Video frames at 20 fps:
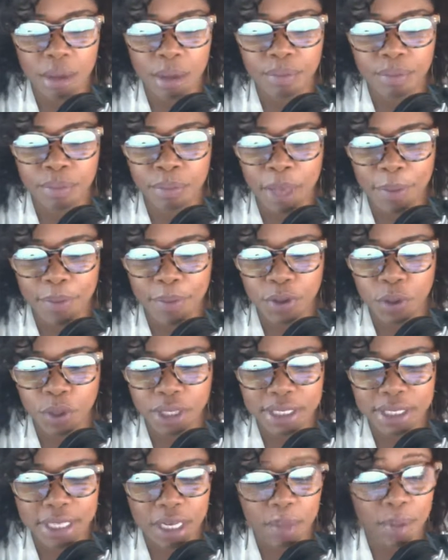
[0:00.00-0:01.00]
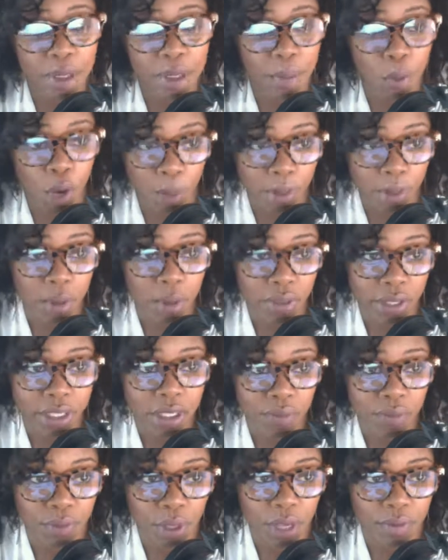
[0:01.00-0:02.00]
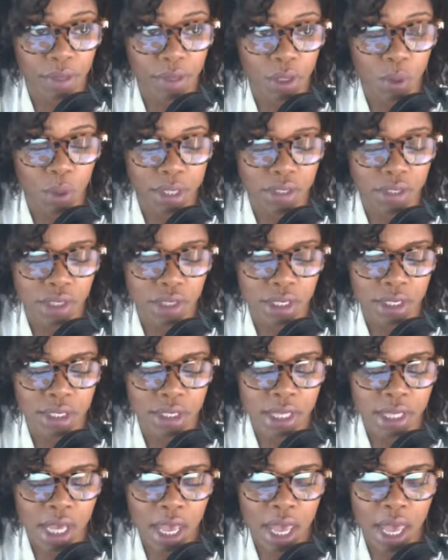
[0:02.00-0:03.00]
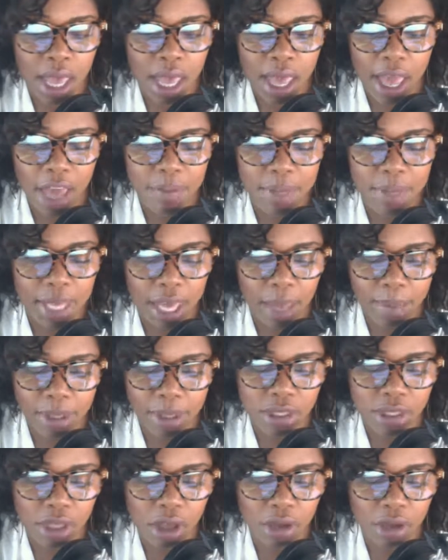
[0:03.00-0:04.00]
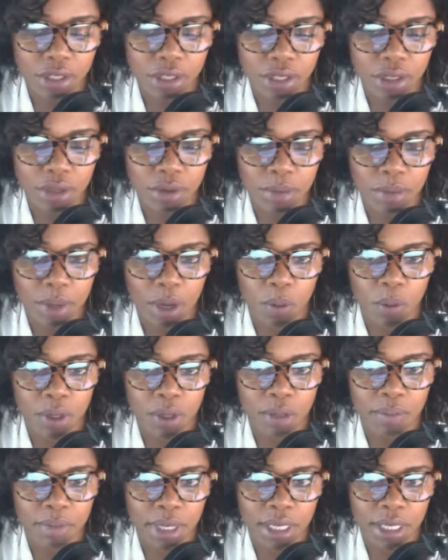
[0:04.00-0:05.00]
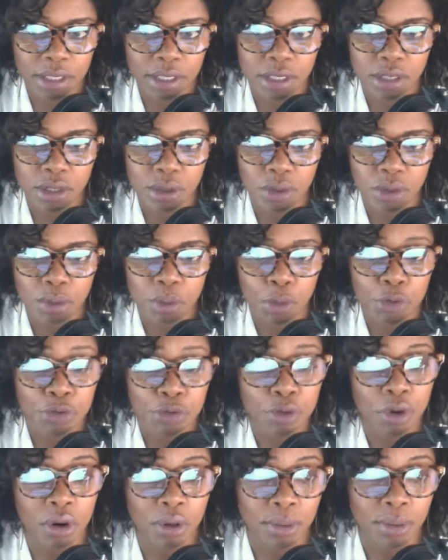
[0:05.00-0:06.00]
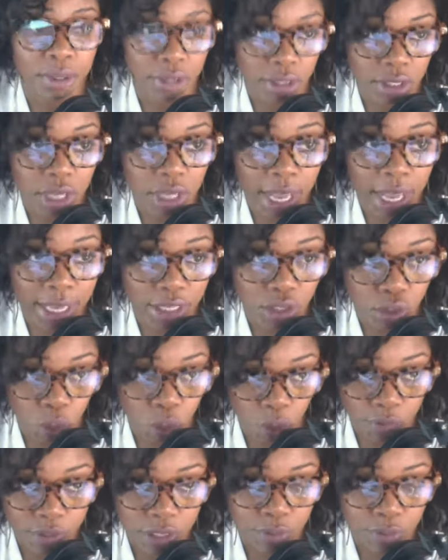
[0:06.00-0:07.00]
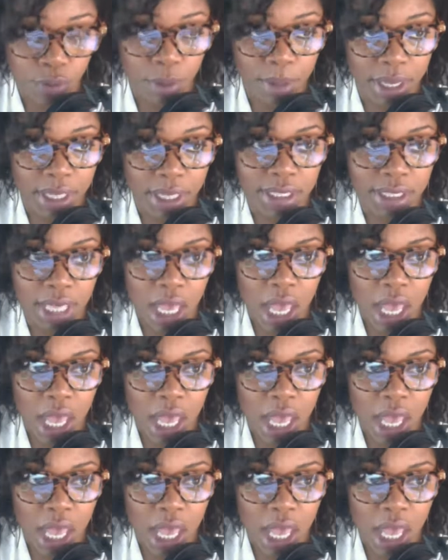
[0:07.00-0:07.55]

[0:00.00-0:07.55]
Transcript: Maybe you can set up an appointment with us if any questions. I'd be happy to talk to you about what it means to move forward with a service from us.